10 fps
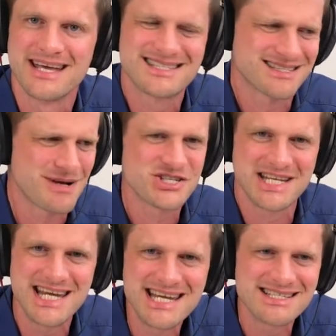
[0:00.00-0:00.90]
It's much
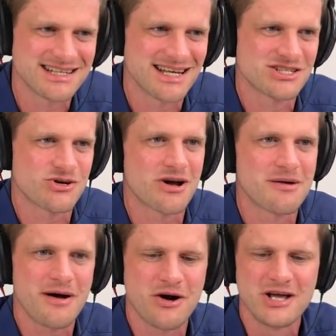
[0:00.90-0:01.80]
easier than talk
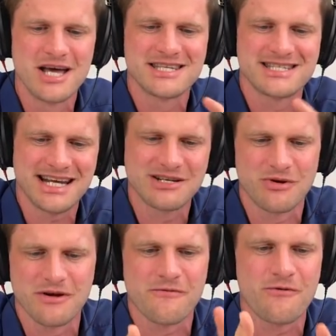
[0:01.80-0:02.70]
about second
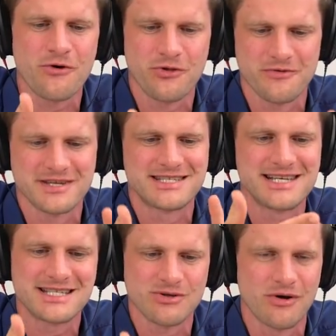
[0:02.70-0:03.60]
order, fourth order,
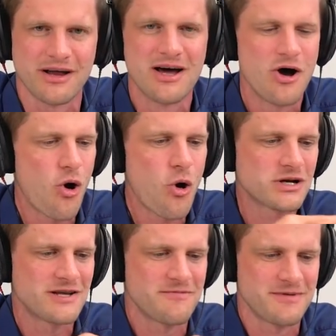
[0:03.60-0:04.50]
sixth order,
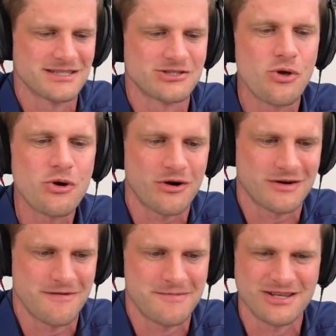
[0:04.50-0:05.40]
octave bands, third
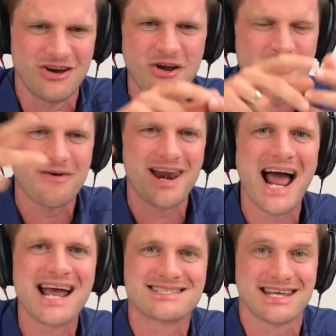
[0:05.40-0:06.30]
octave band, a lot of
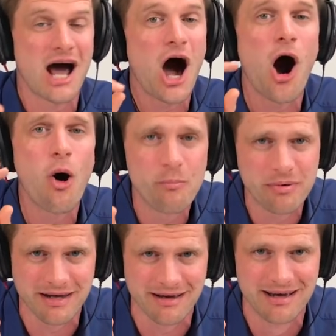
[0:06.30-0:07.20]
lines and
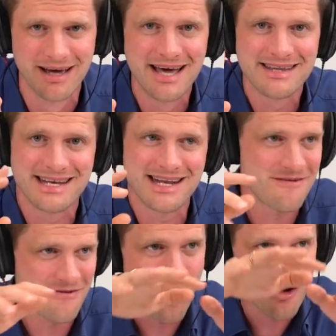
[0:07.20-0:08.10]
hoping that
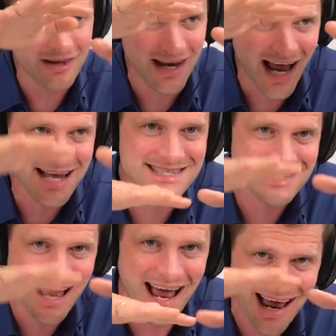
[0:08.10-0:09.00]
if all the
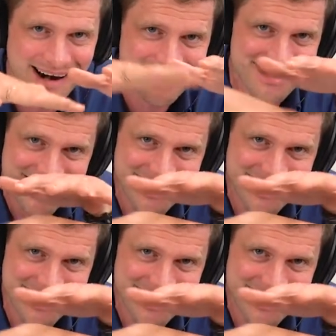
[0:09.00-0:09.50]
lines are